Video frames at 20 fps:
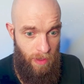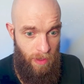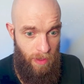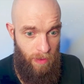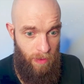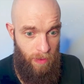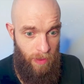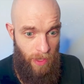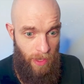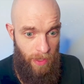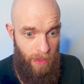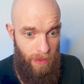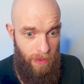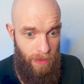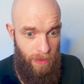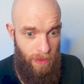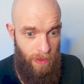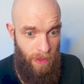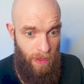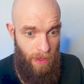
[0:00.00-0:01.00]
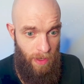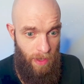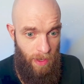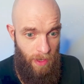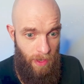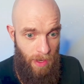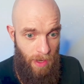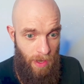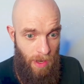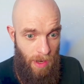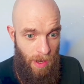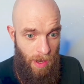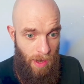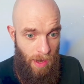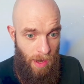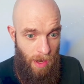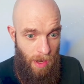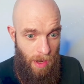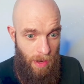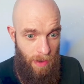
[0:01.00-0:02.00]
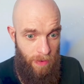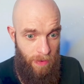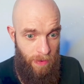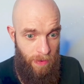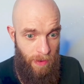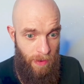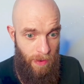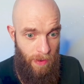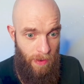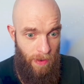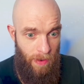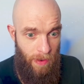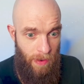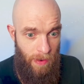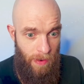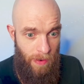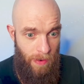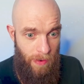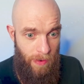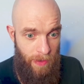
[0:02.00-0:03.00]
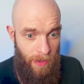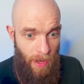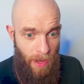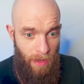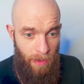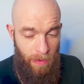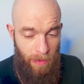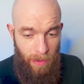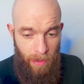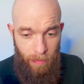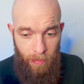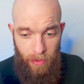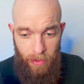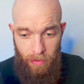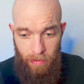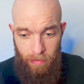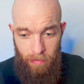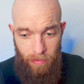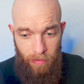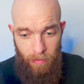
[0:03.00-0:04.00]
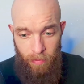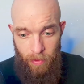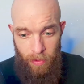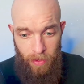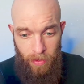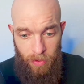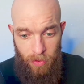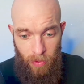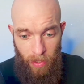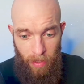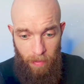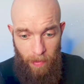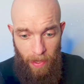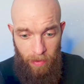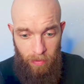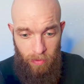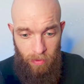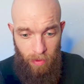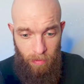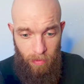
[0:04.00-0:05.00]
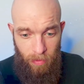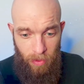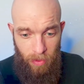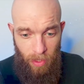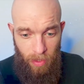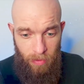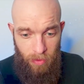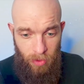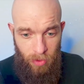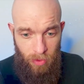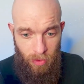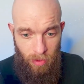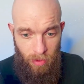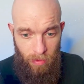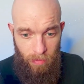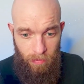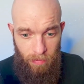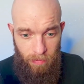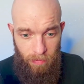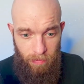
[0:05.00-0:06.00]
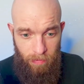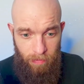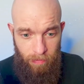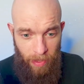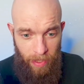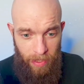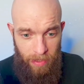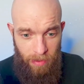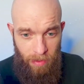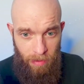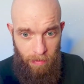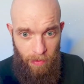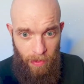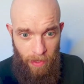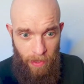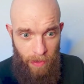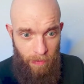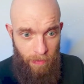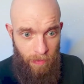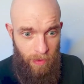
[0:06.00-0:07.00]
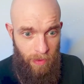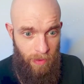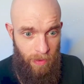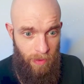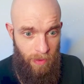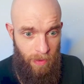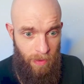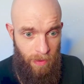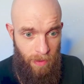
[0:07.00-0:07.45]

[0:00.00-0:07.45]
Okay. And yeah, and we're gonna try them out. So I'm just gonna paste them there in the